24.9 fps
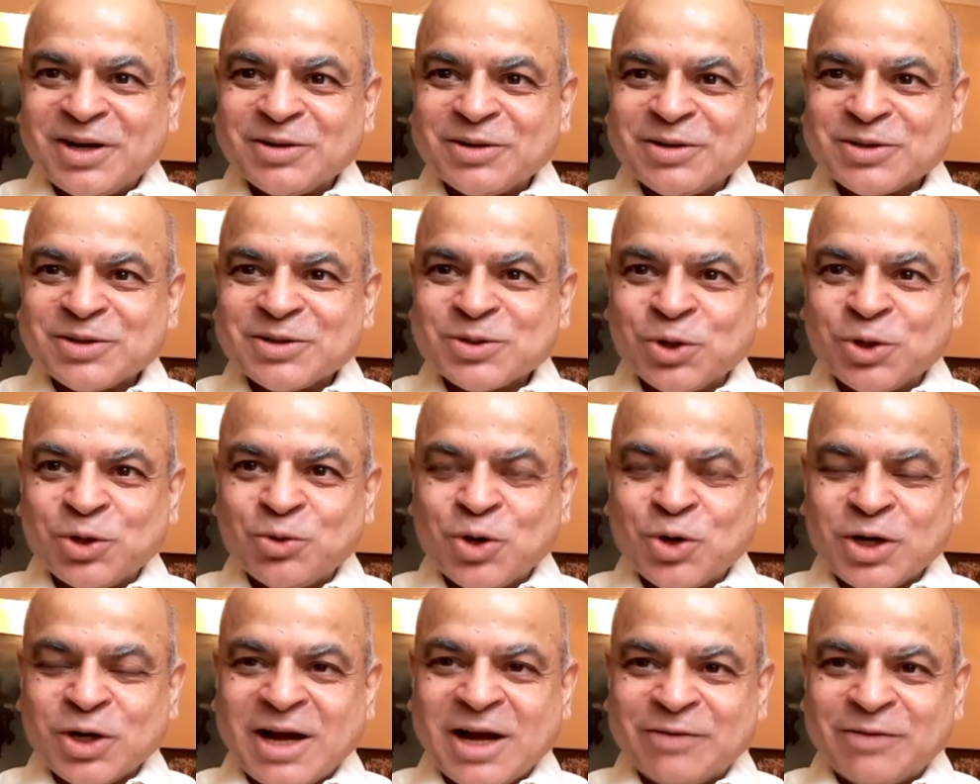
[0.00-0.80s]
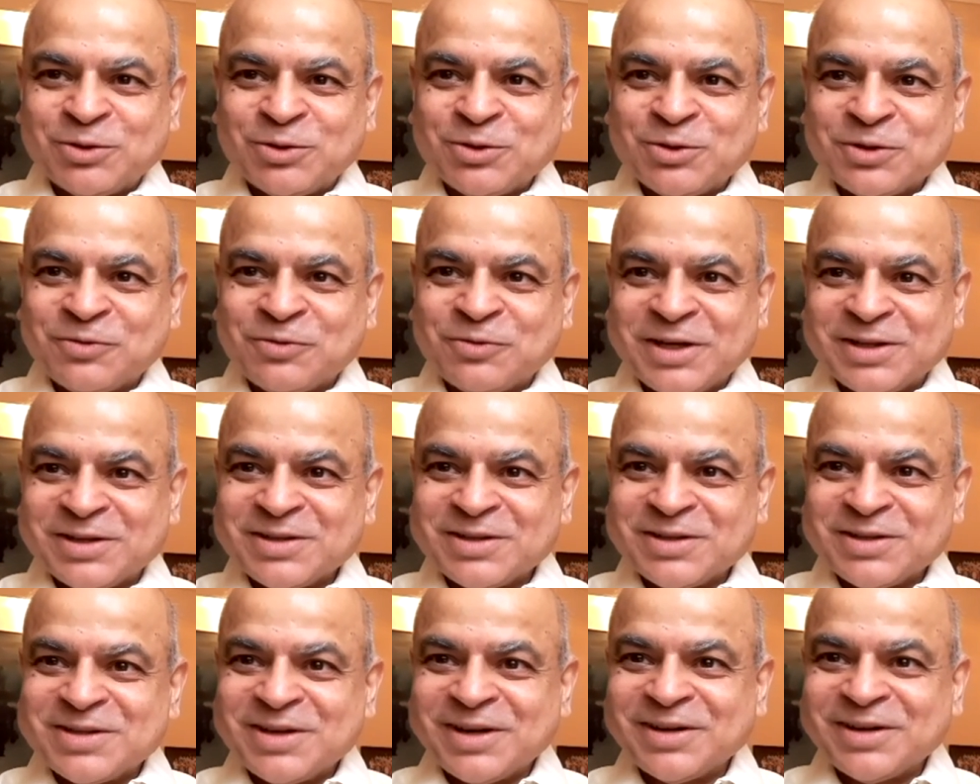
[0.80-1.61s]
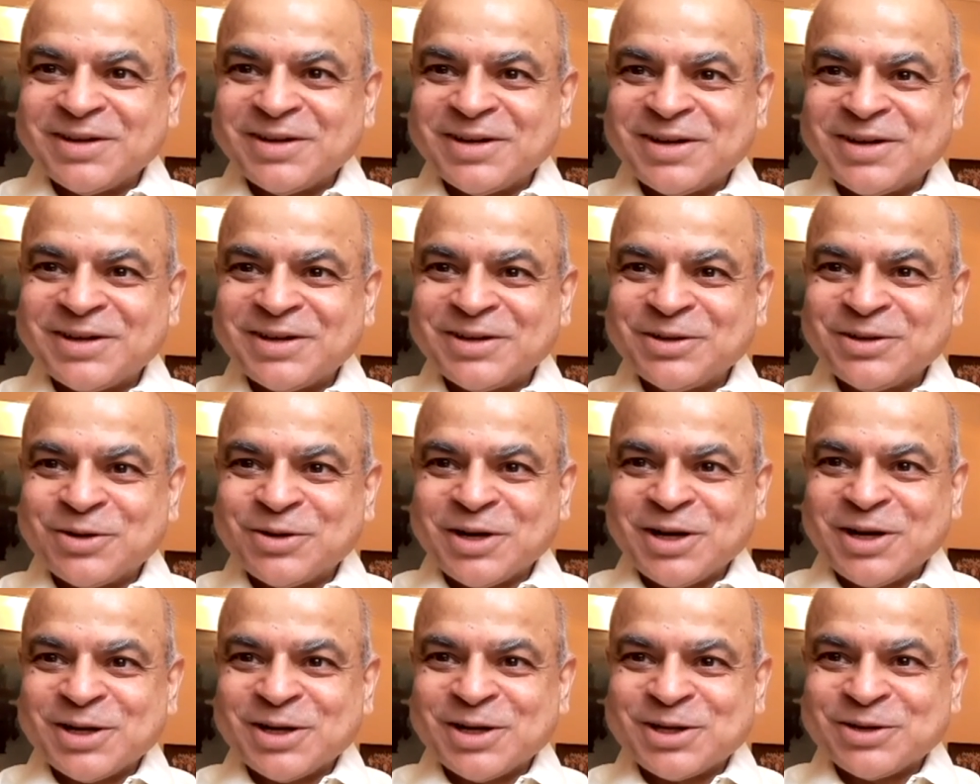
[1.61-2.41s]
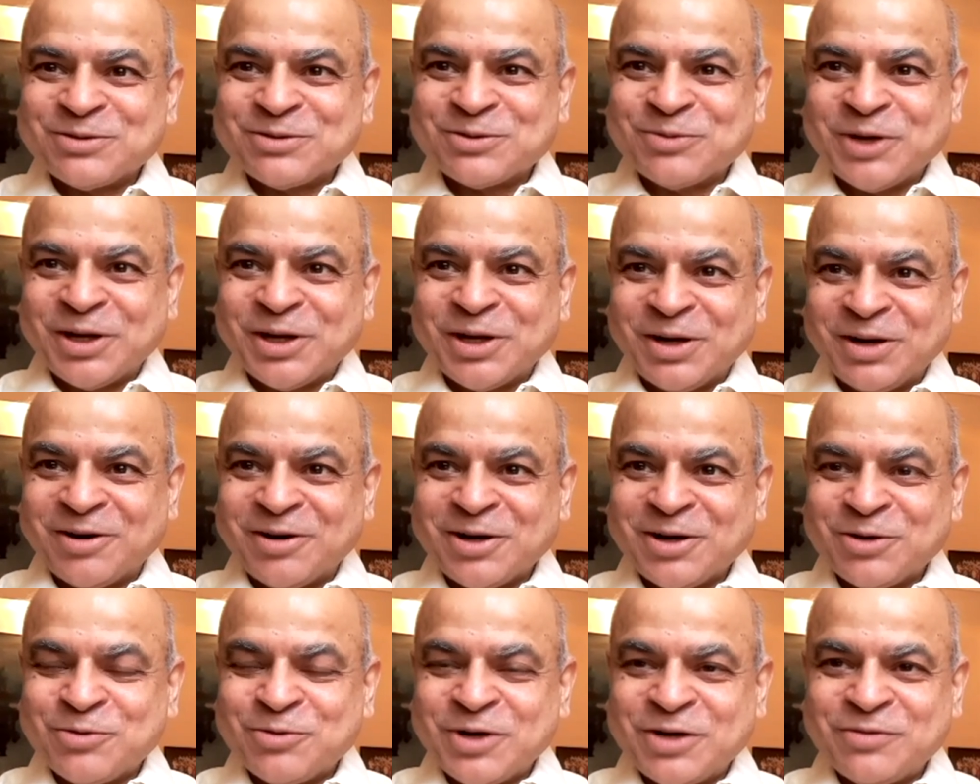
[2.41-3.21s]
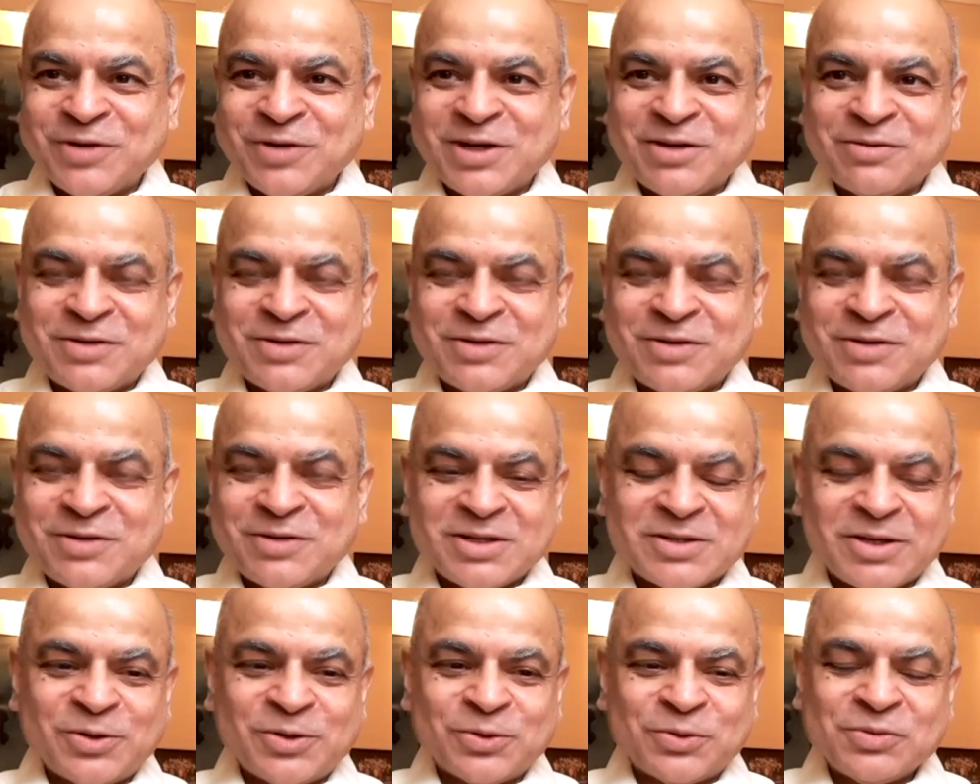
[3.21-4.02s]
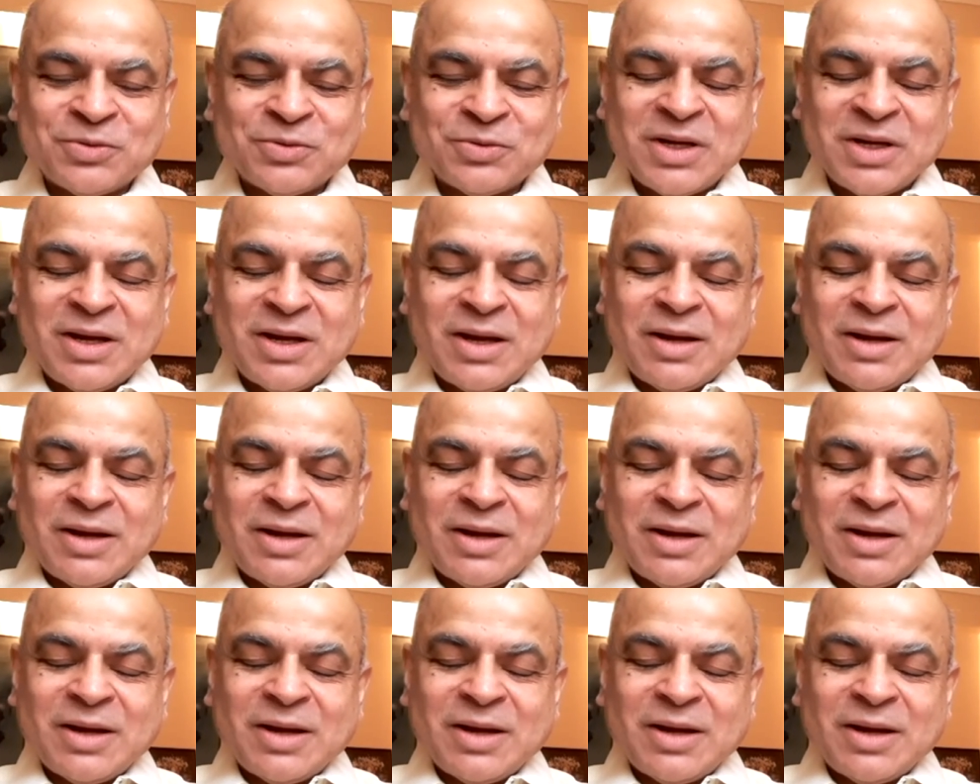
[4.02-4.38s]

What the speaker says: Soon you won't have those friends, and your relatives will run away whenever they see you.